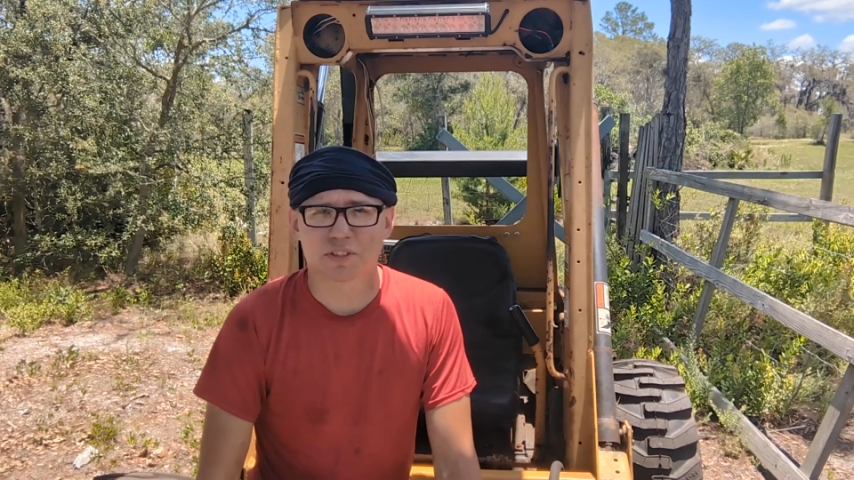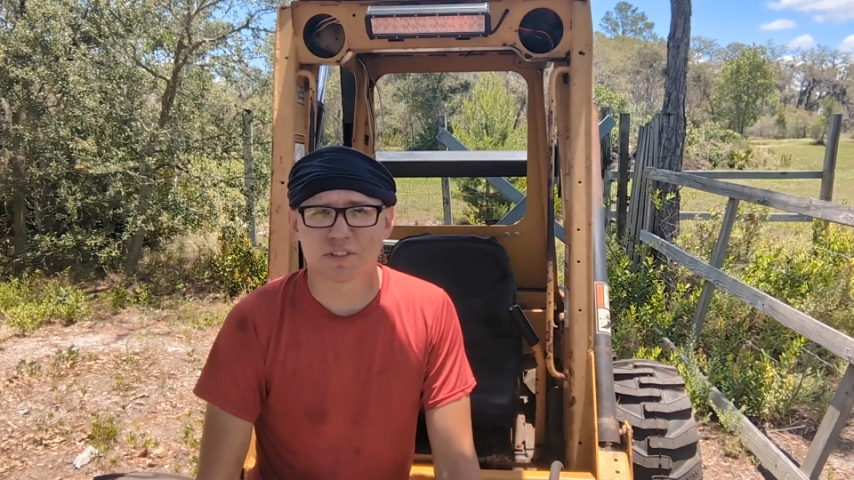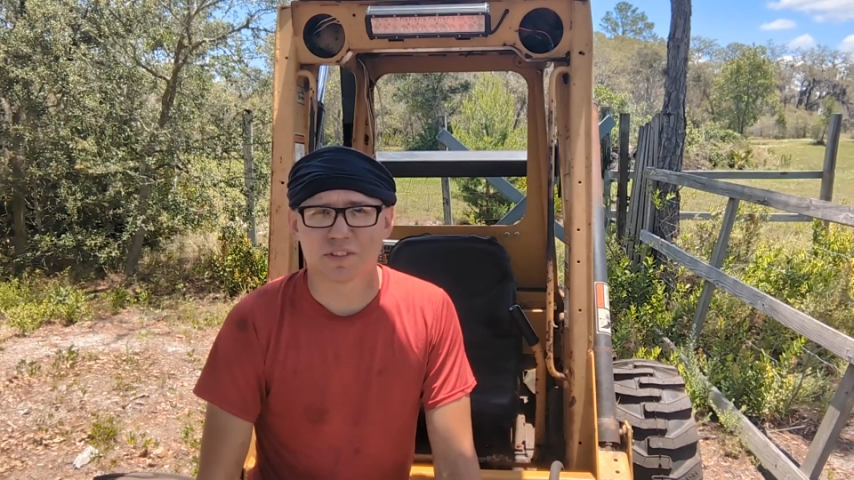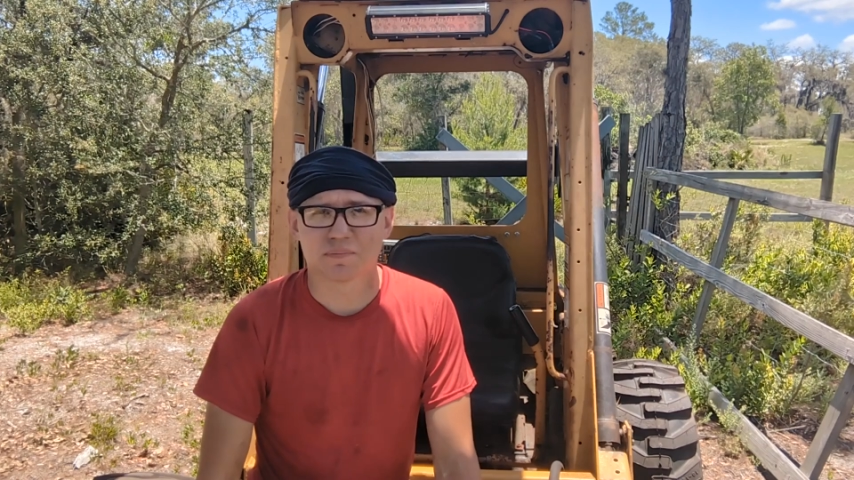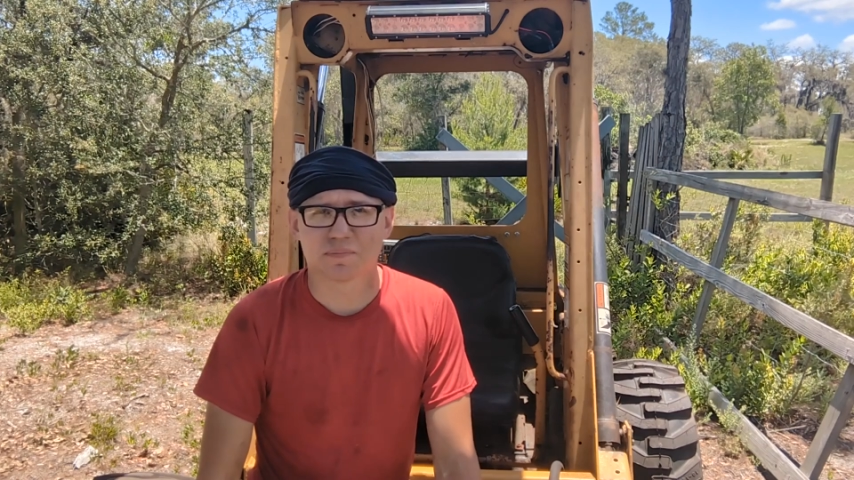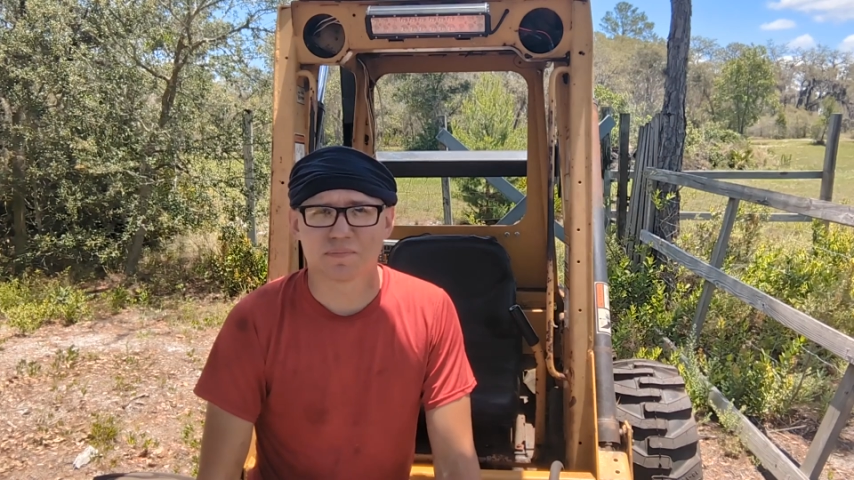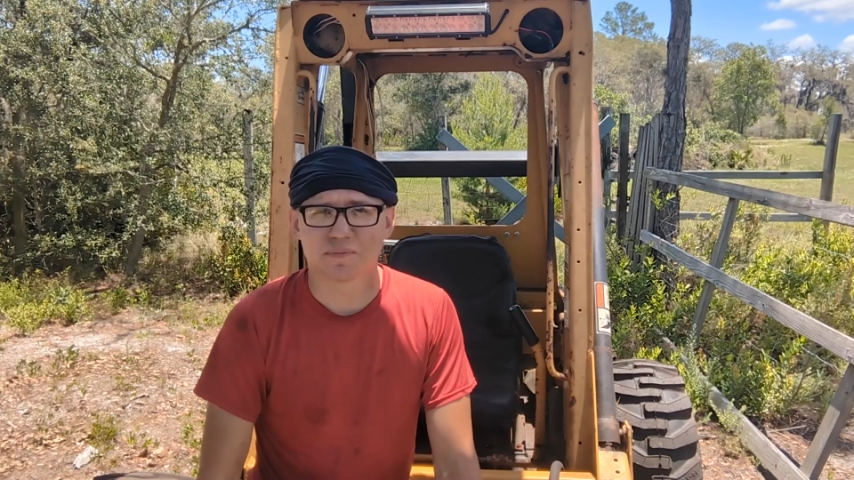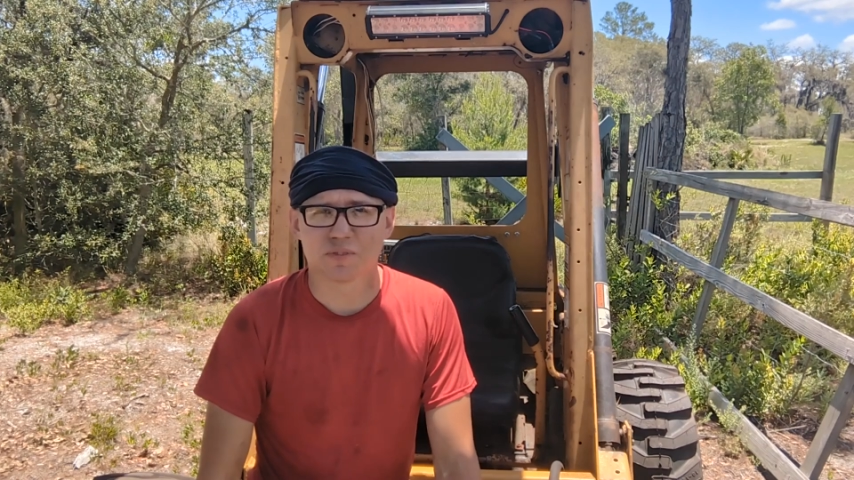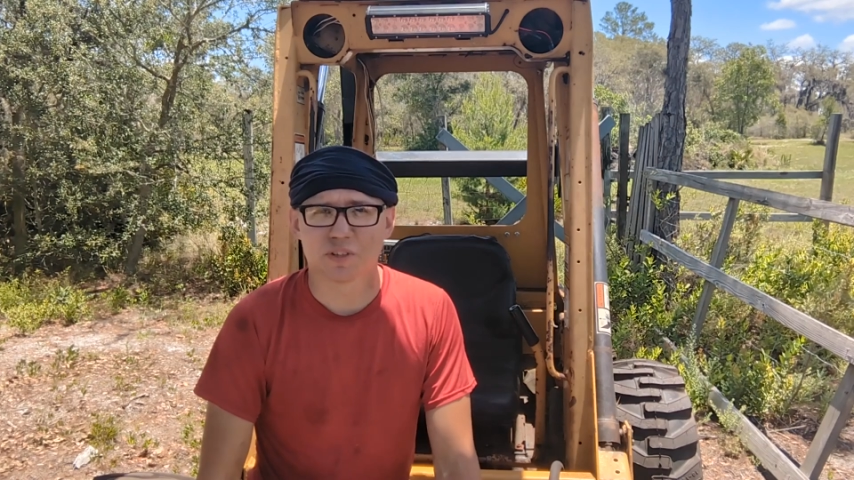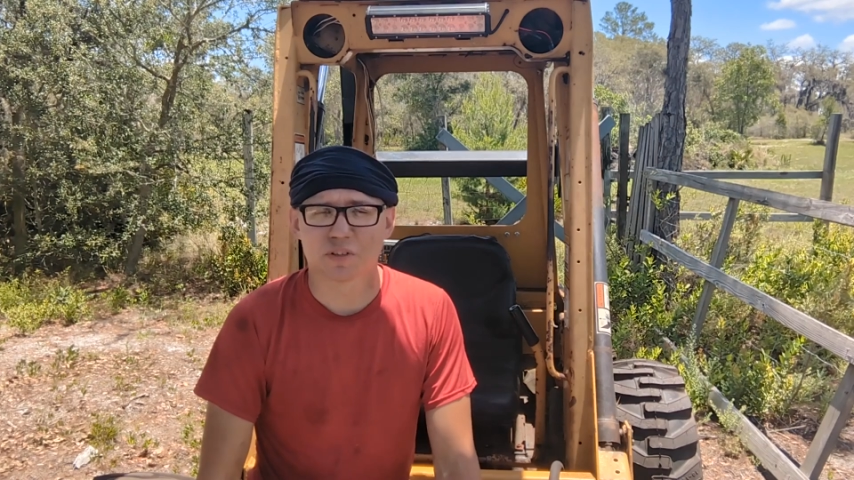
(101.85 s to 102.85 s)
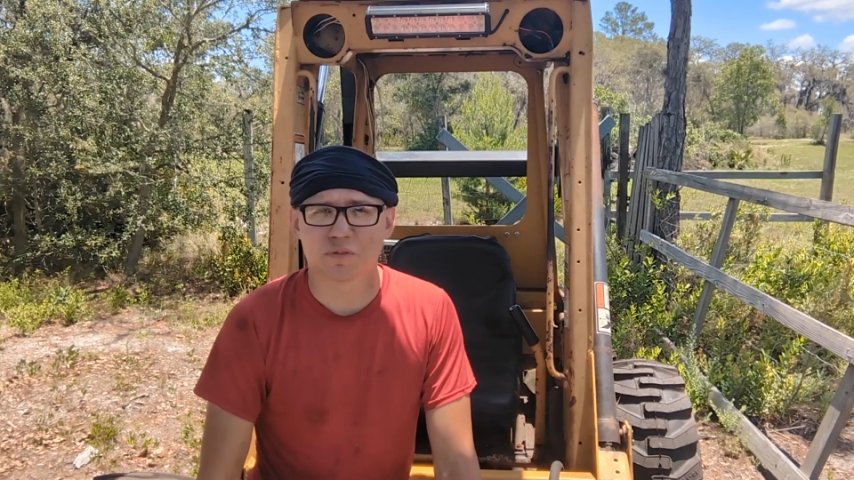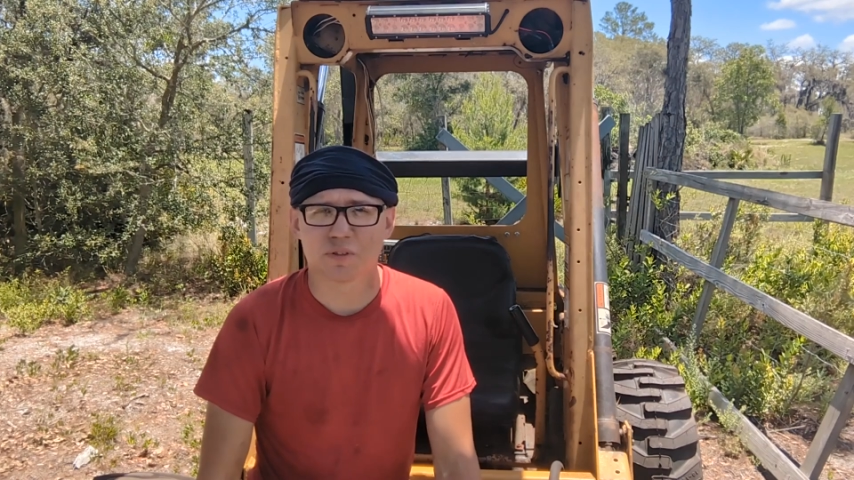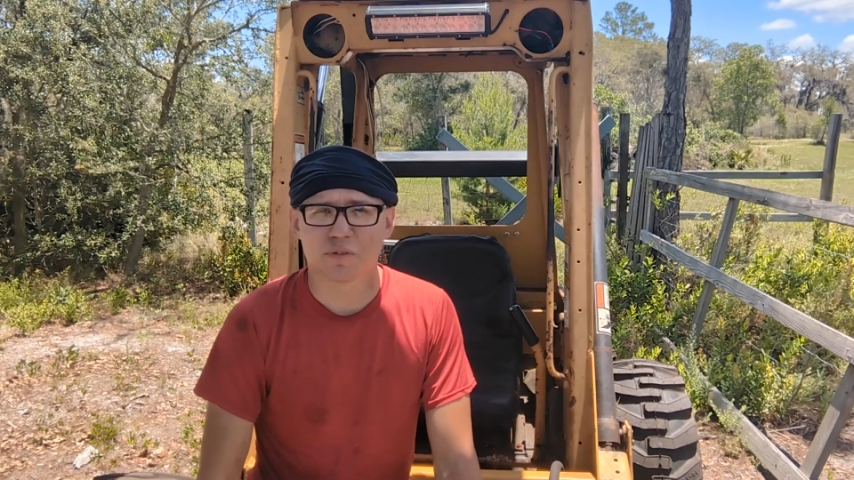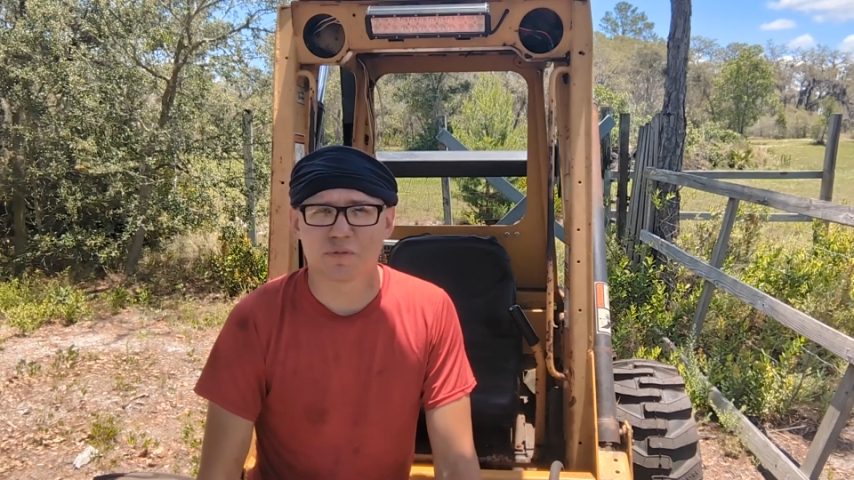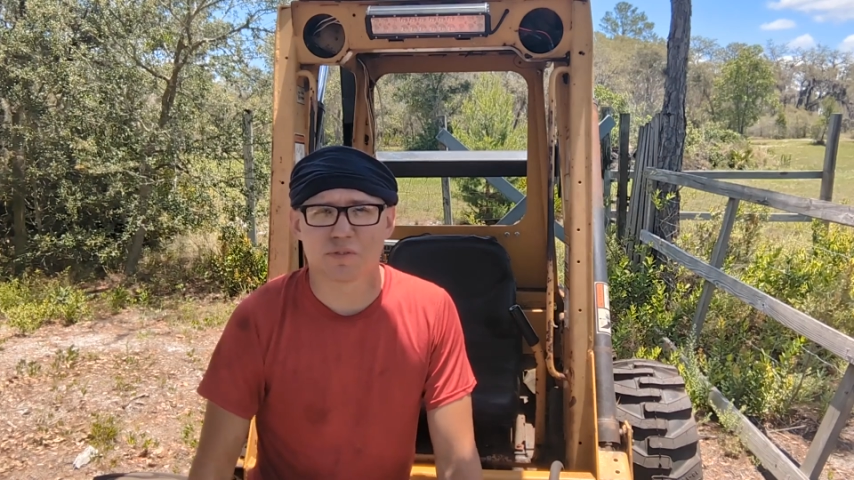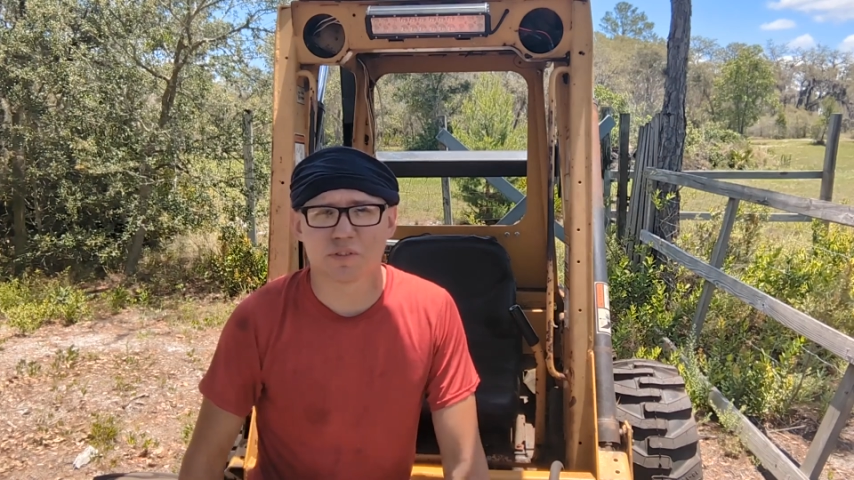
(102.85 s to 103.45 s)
gonna look for